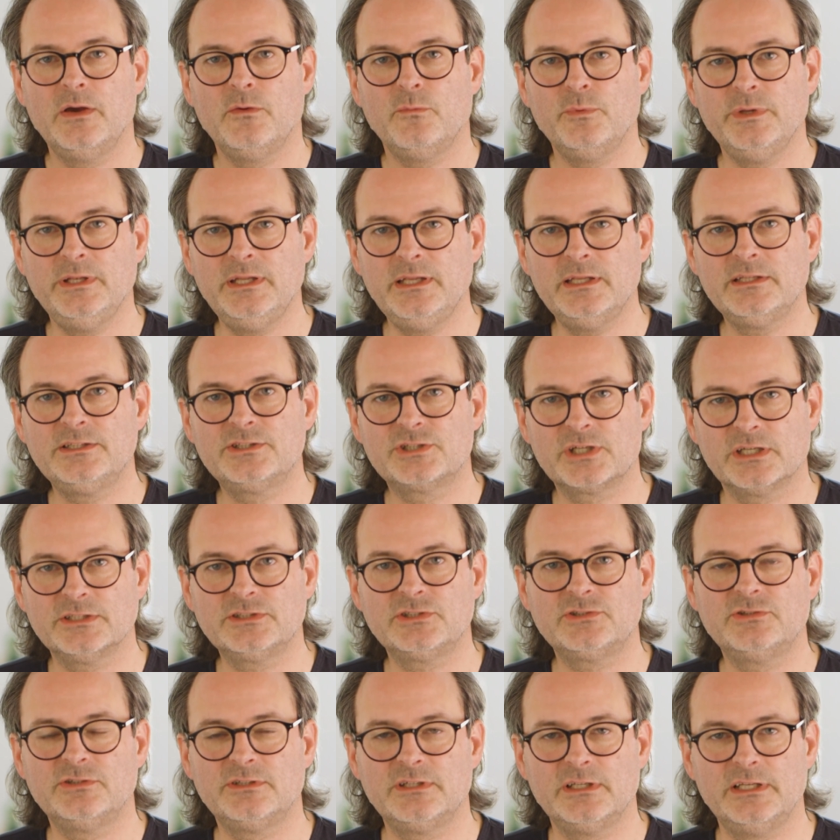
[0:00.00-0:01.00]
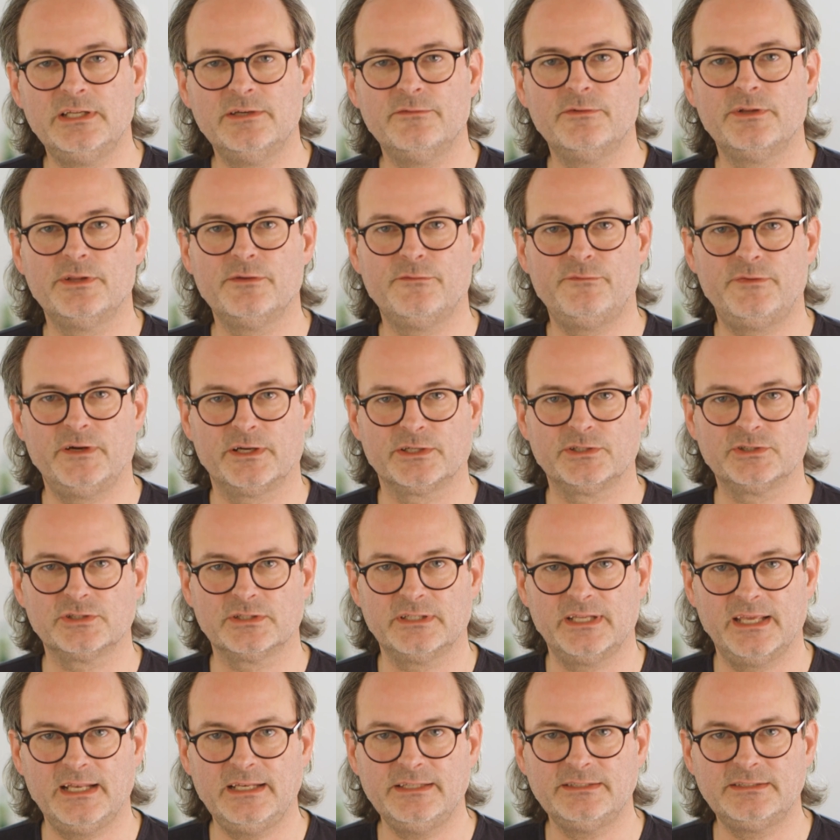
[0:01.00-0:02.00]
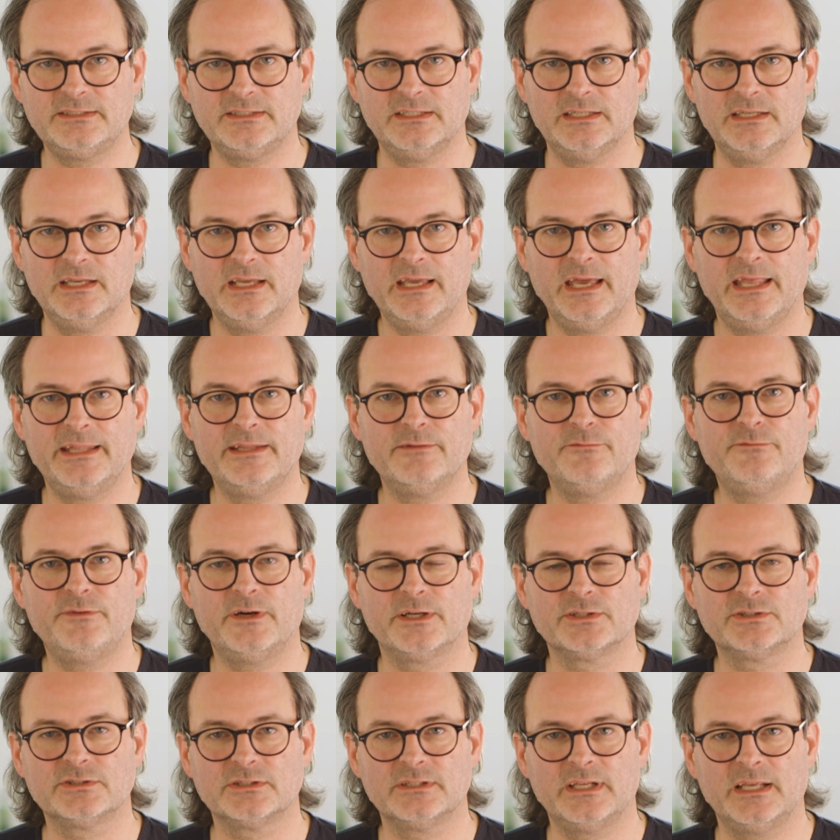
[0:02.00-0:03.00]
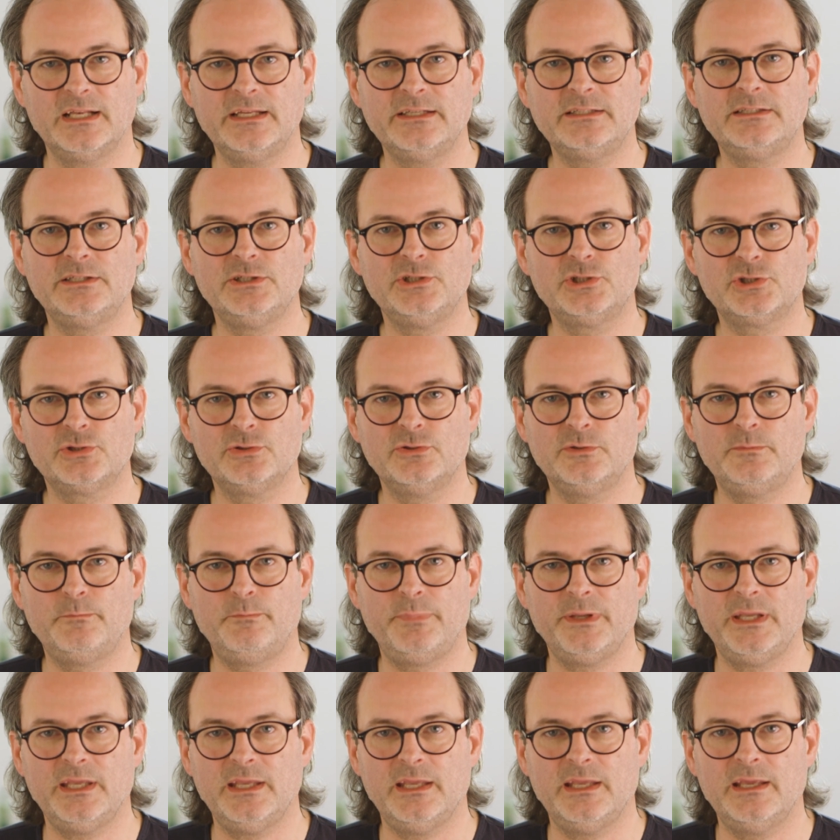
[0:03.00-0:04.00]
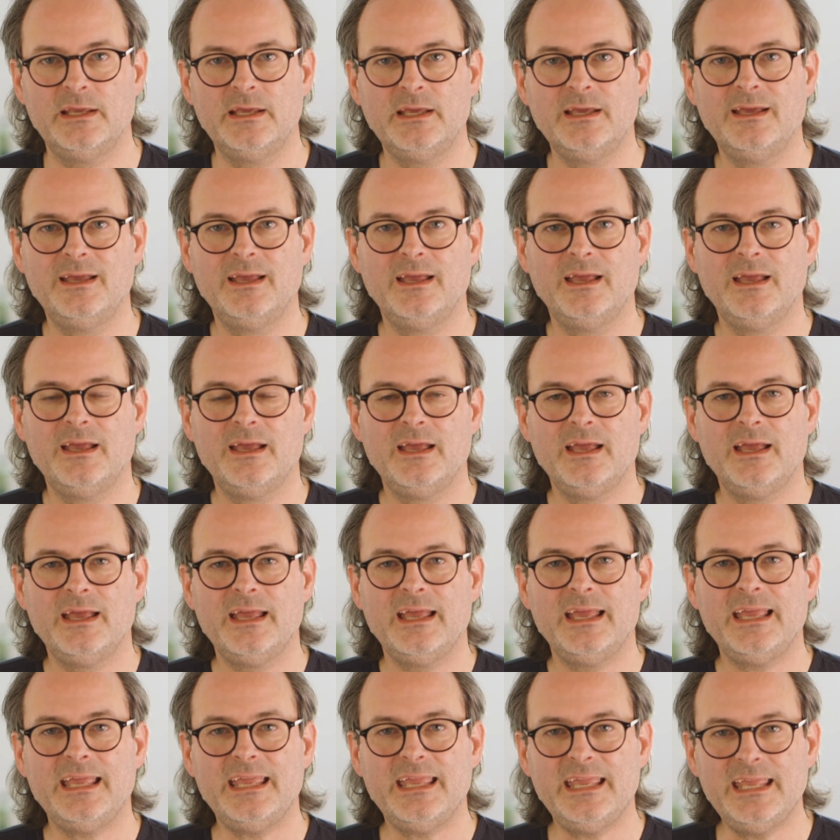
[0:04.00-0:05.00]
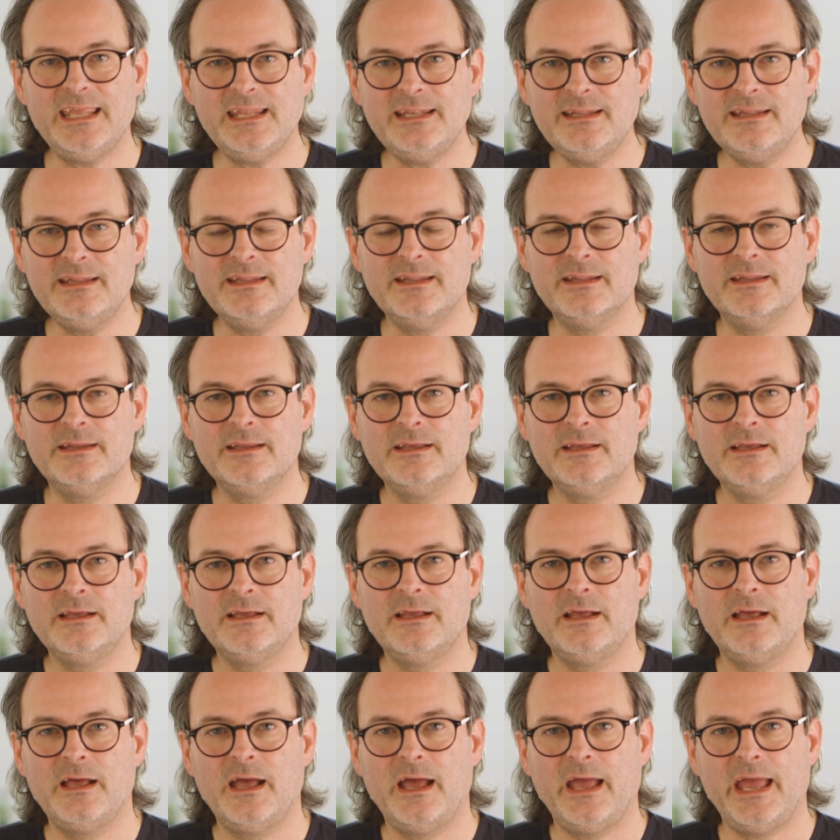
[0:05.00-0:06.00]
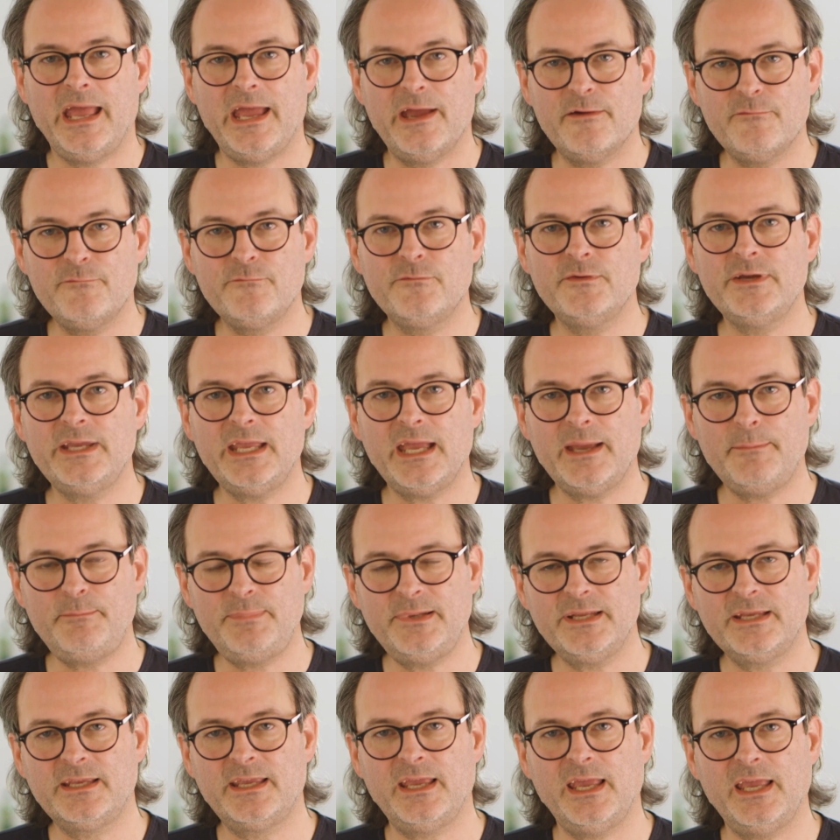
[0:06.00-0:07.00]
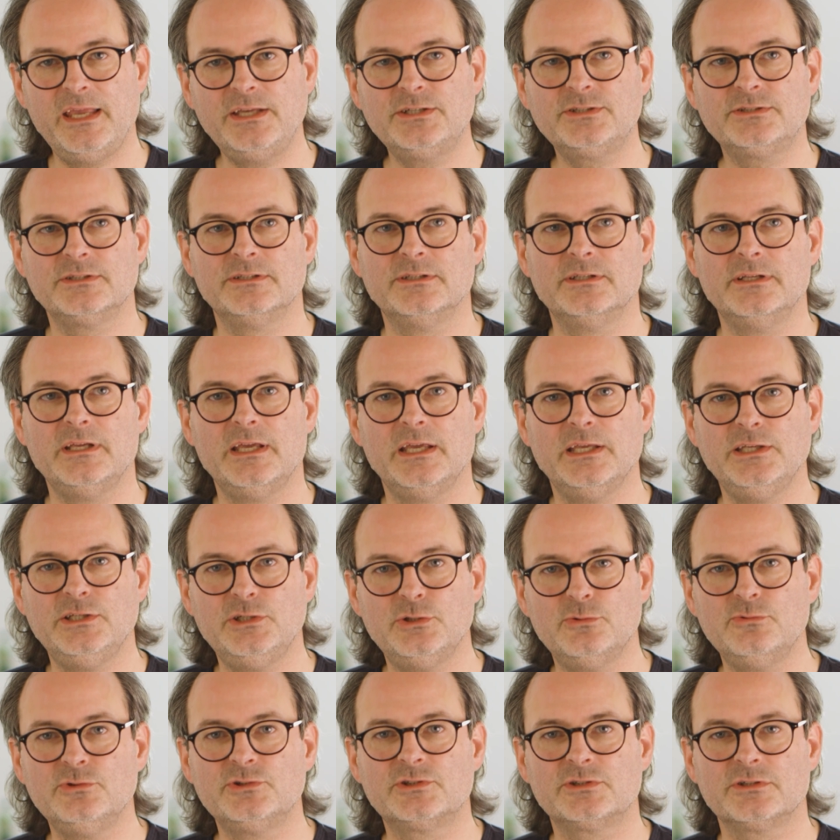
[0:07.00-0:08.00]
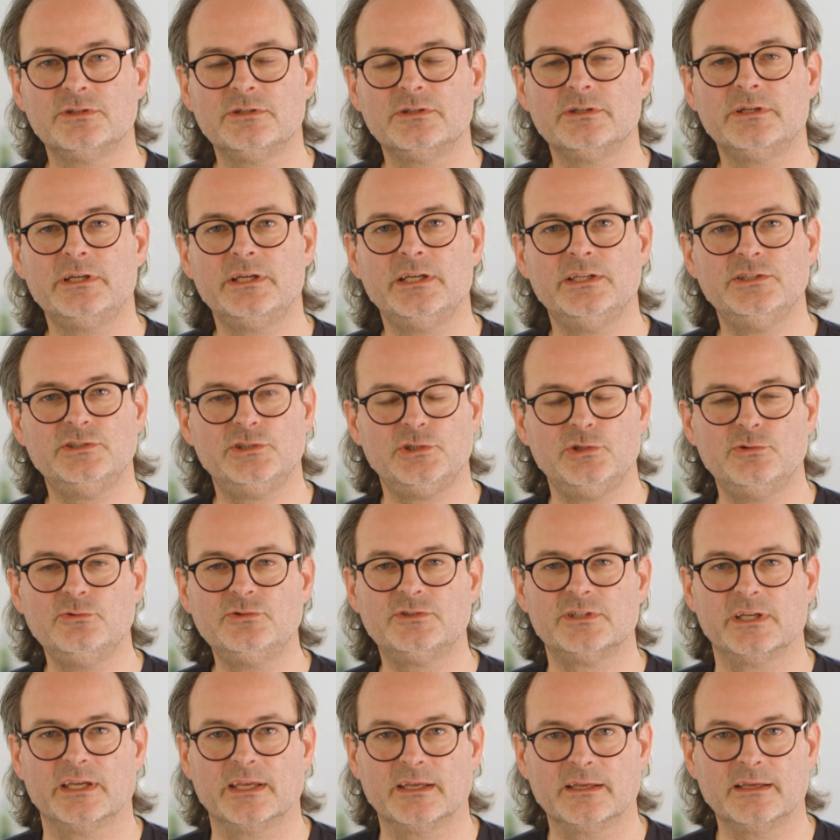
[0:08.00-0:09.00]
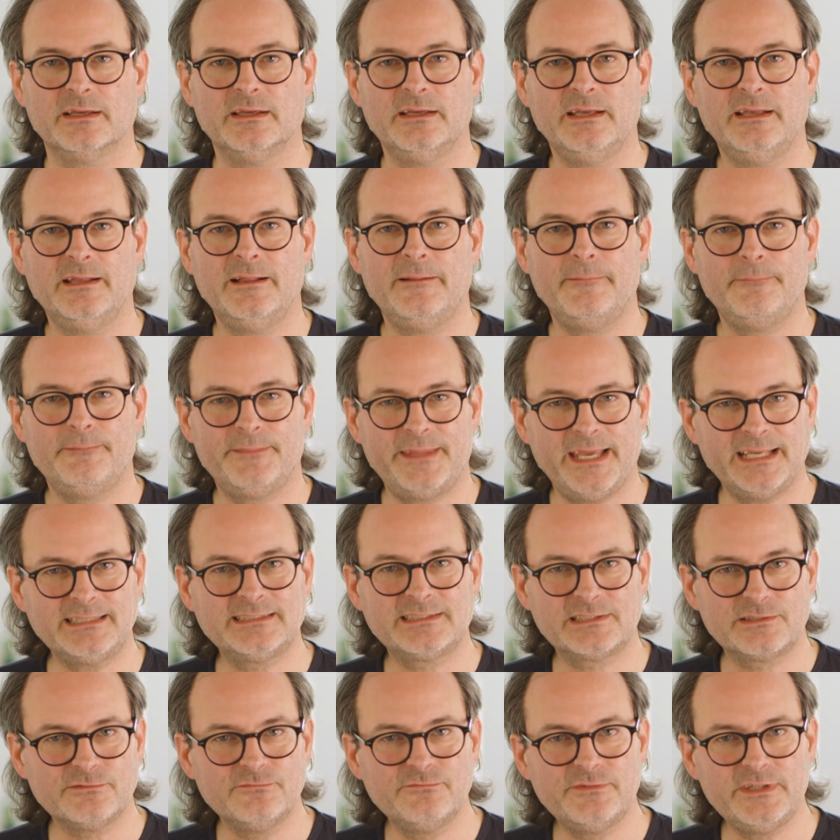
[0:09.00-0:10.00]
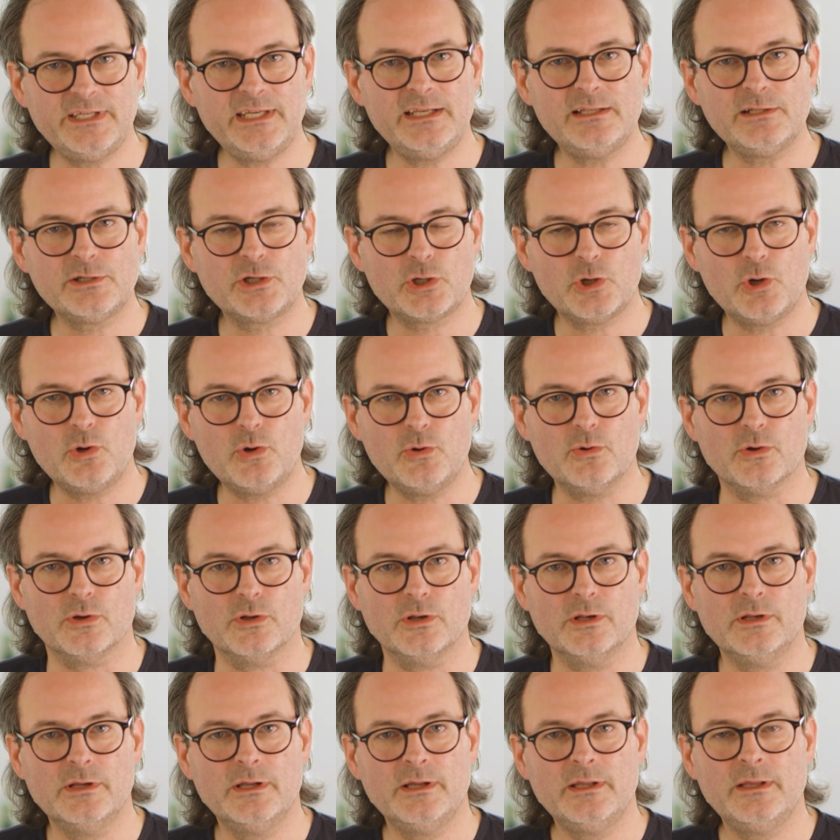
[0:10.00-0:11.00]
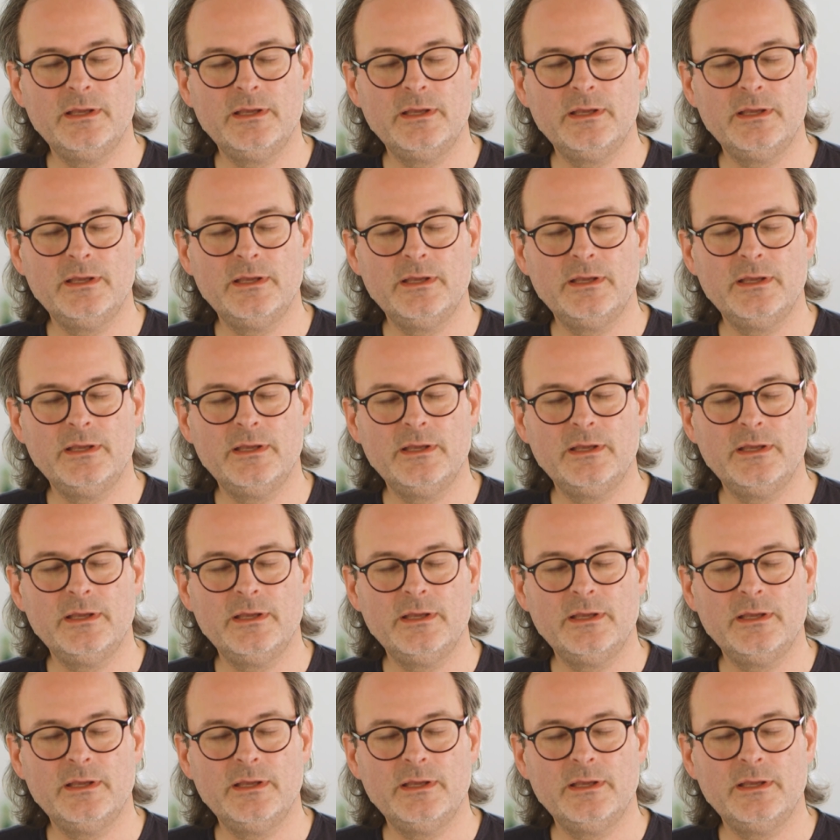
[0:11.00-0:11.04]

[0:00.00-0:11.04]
We need just to deliver the functionality. And the functionality should be in every application a user is using. That's the real goal